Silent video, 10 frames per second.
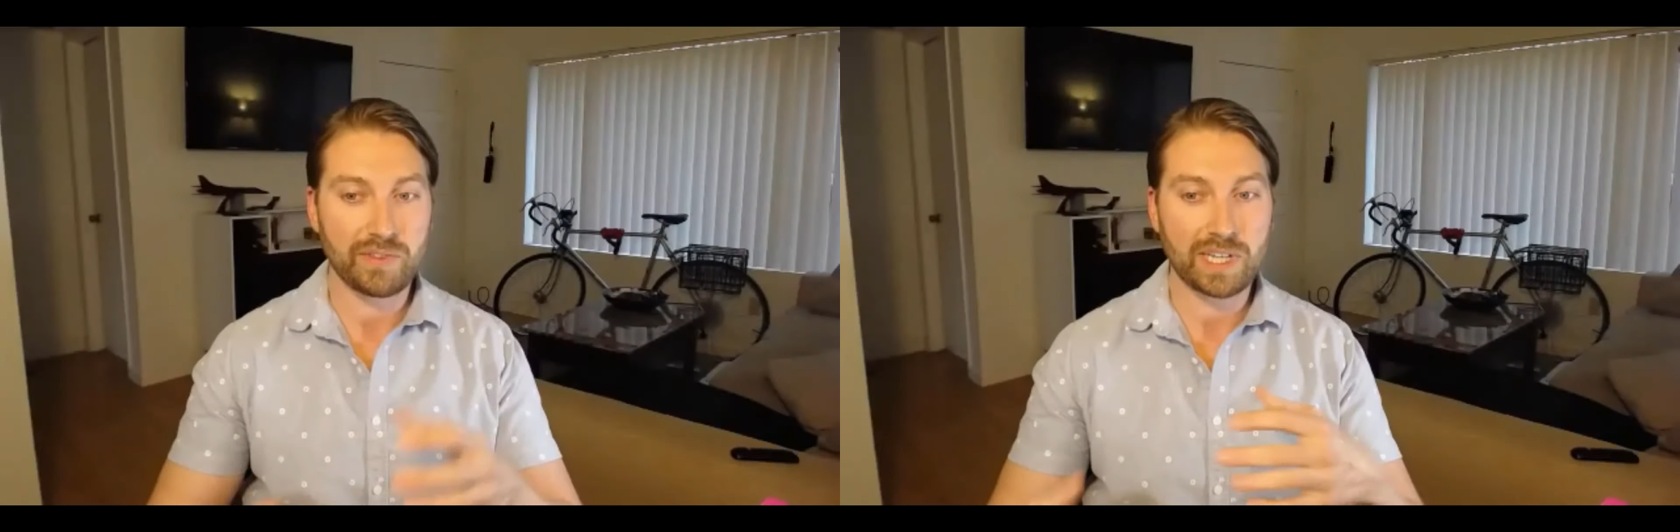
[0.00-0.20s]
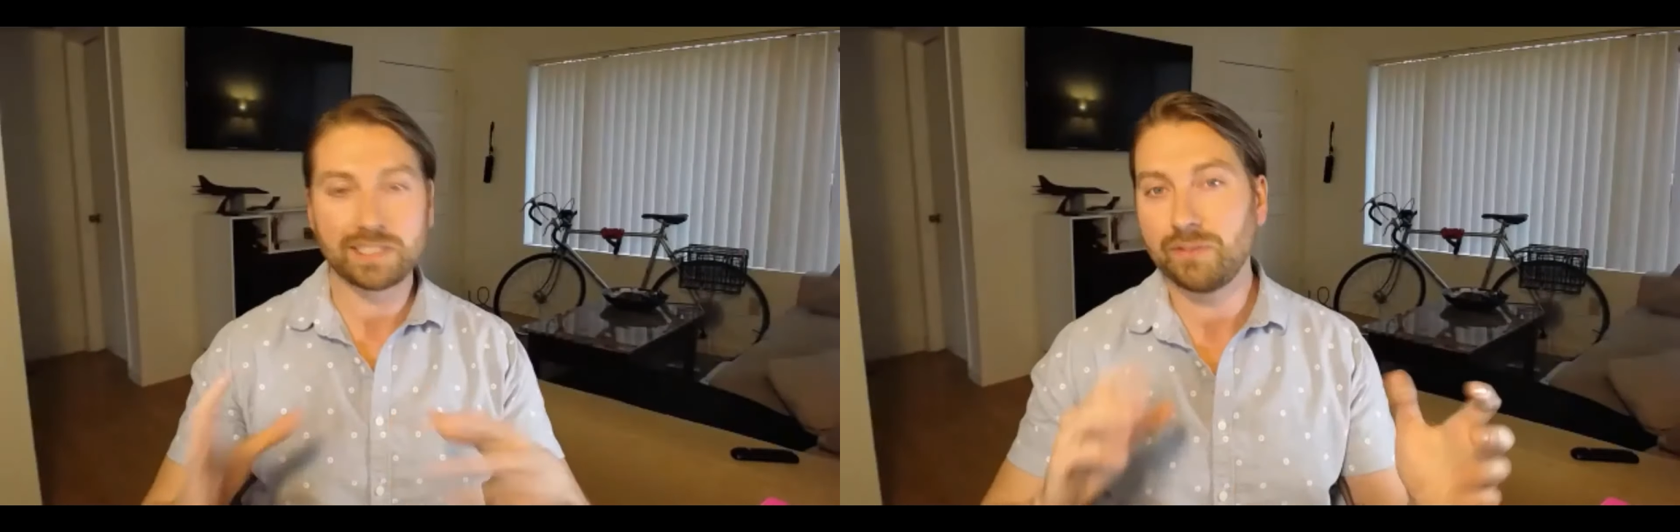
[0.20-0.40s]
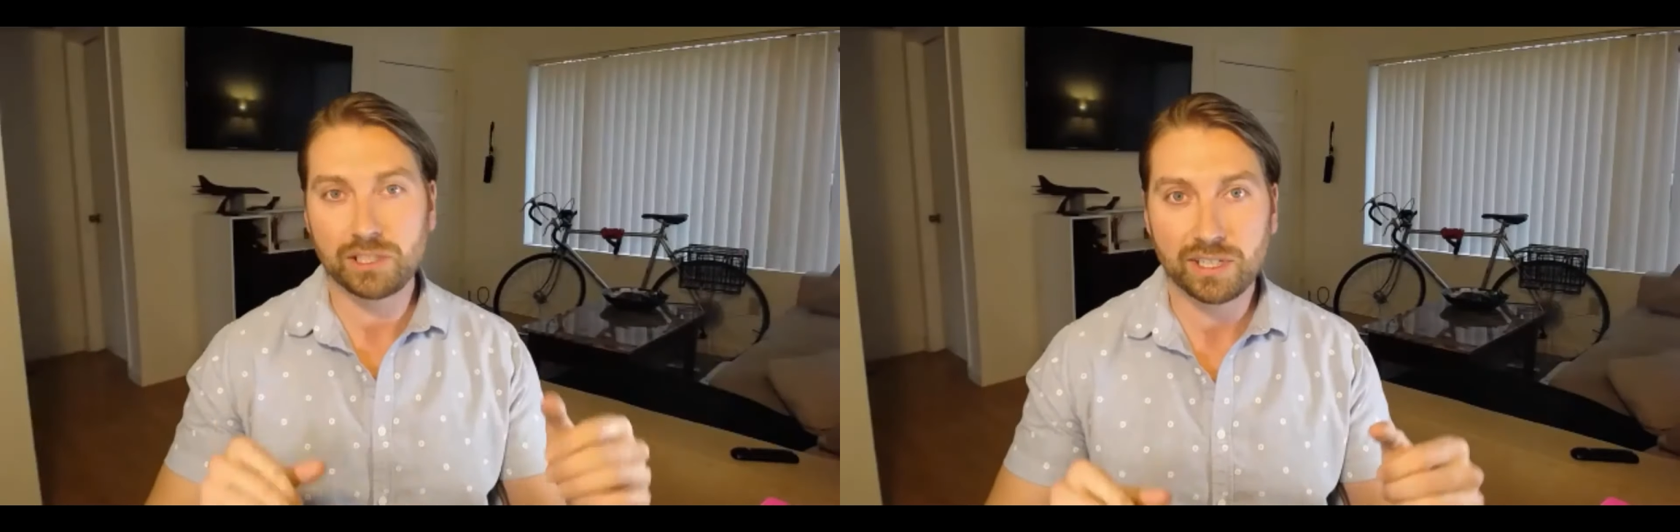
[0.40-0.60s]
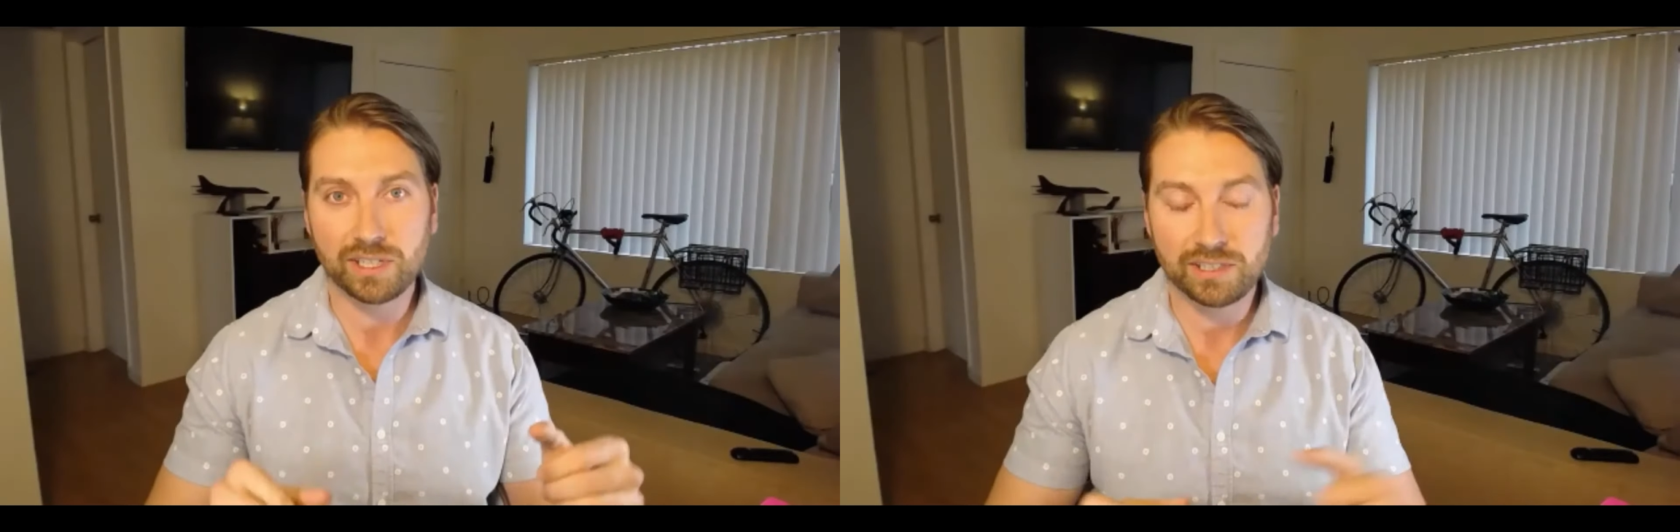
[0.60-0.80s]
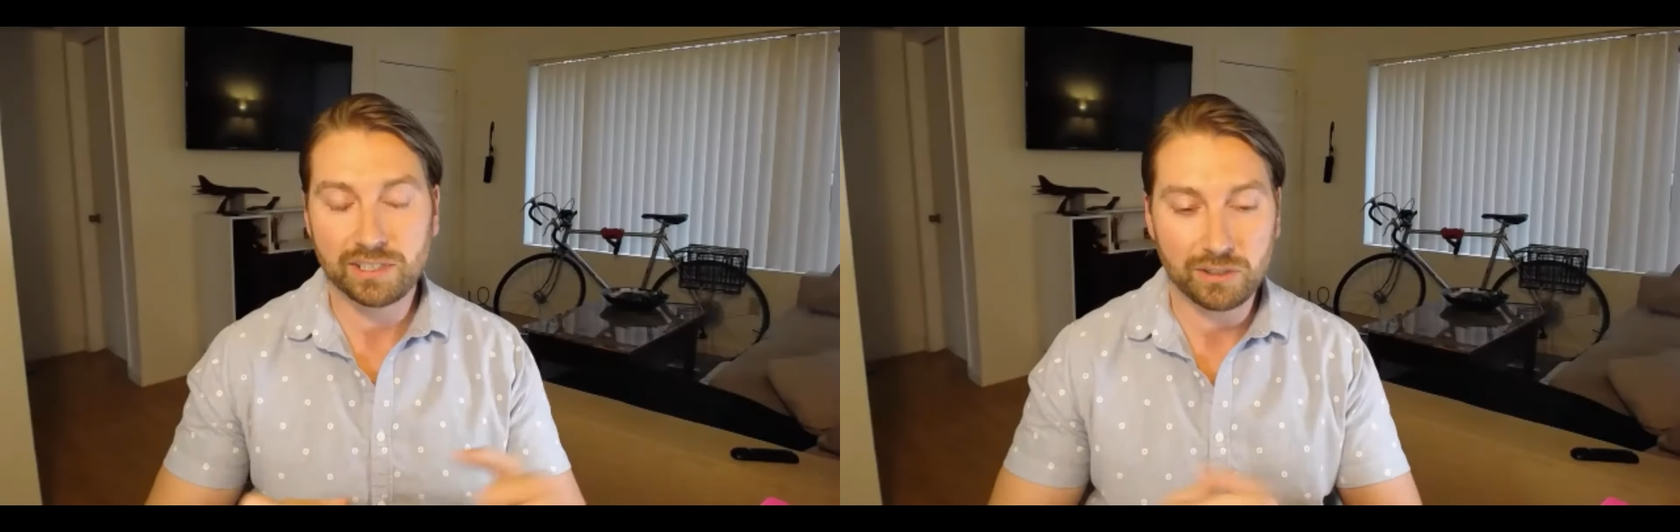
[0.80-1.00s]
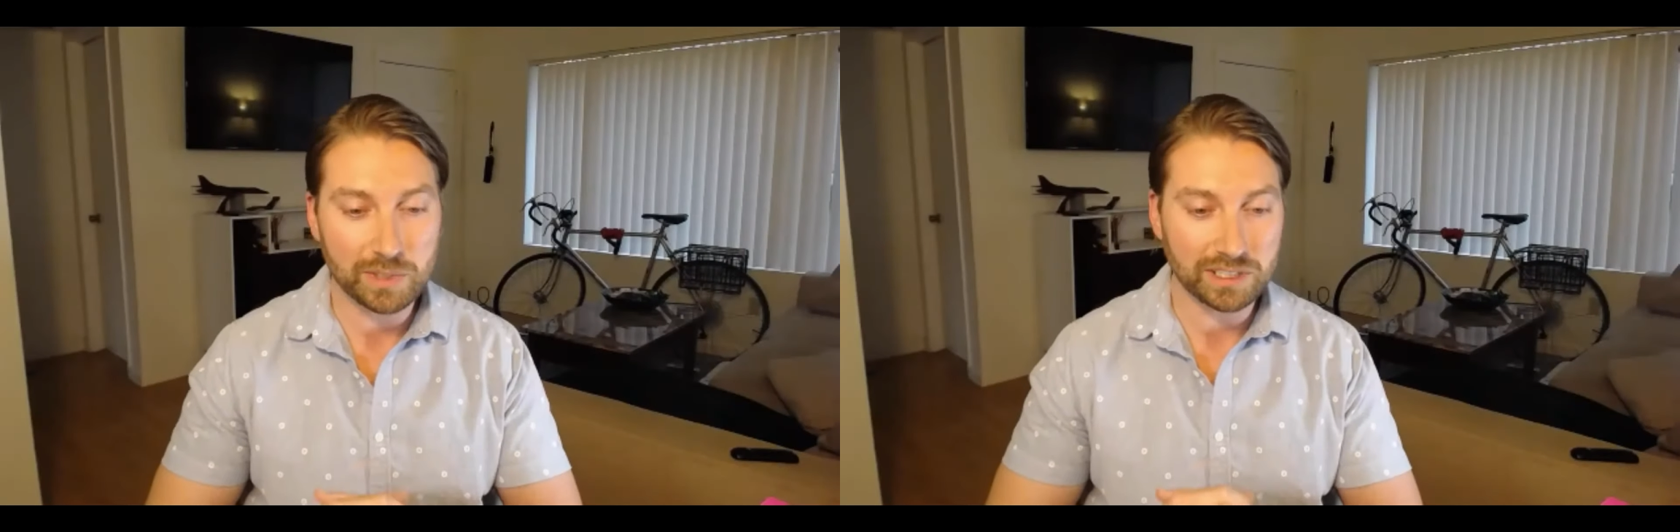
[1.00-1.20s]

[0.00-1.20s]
that's of interest to you,